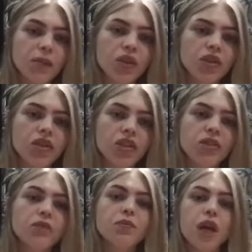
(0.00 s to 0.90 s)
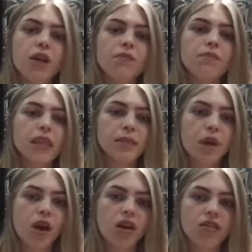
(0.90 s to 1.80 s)
wanted to be
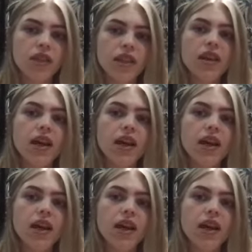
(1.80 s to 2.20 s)
part of it.